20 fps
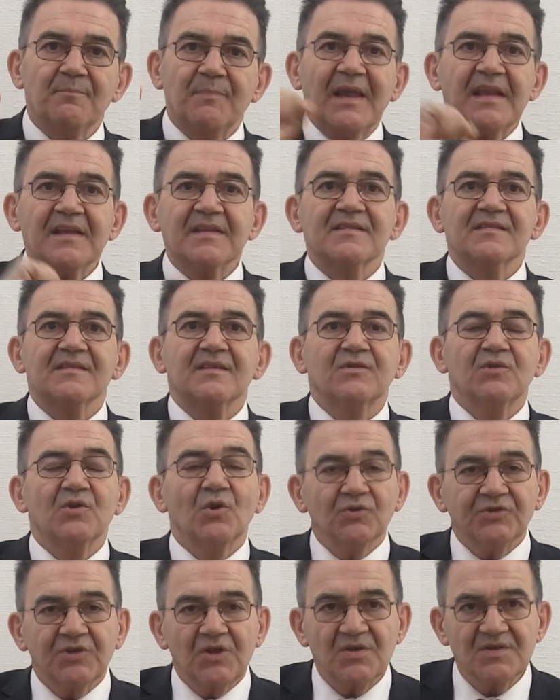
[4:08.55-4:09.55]
Banks
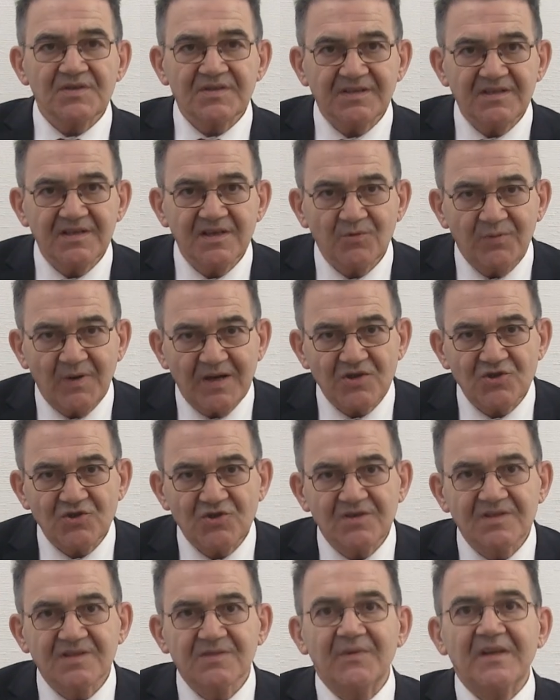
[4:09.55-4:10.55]
not asking
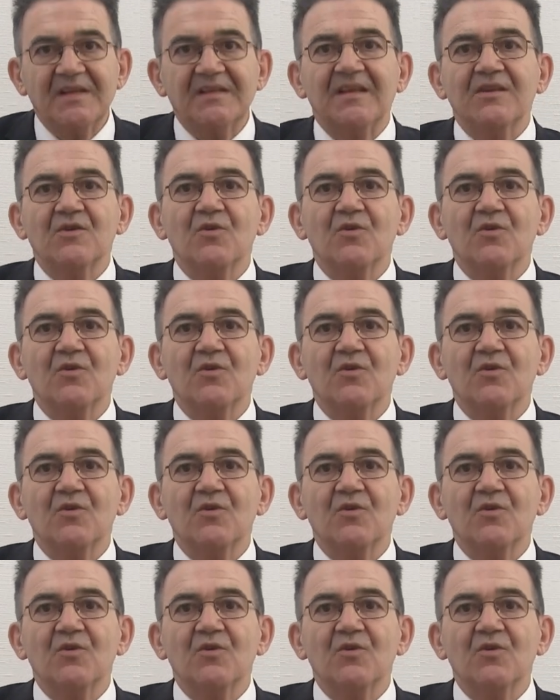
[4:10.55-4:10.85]
questions when